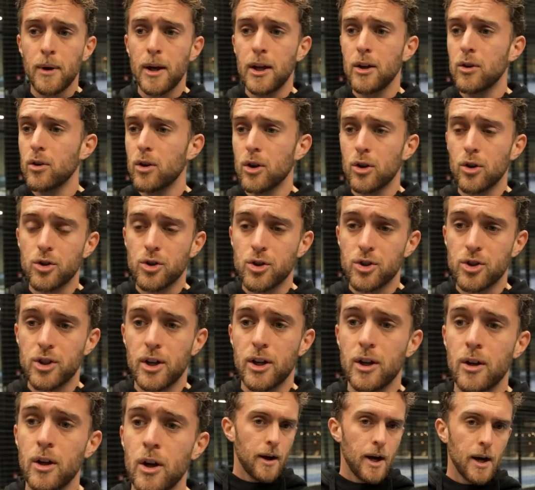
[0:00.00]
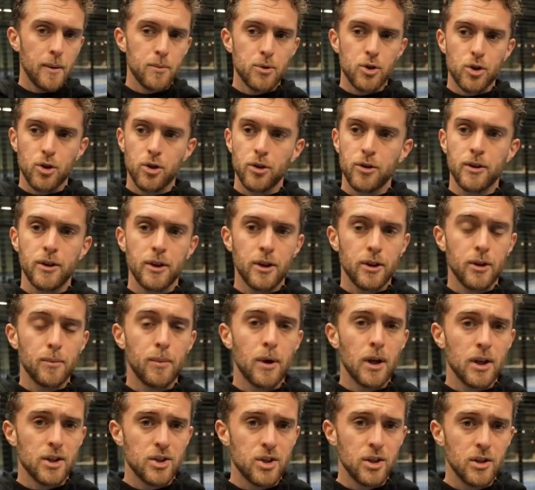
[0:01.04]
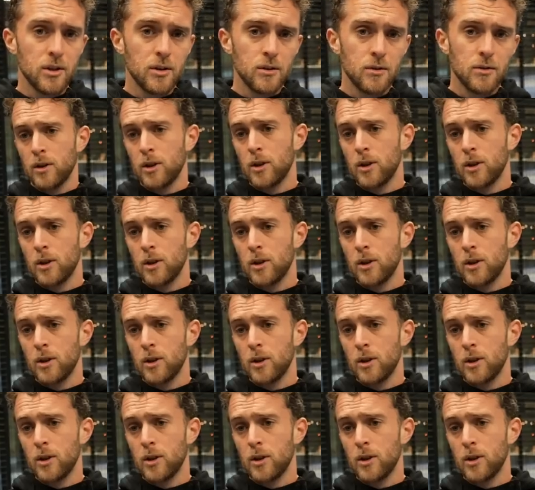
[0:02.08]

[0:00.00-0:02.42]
And you can also say, I'm certain that the ball is in.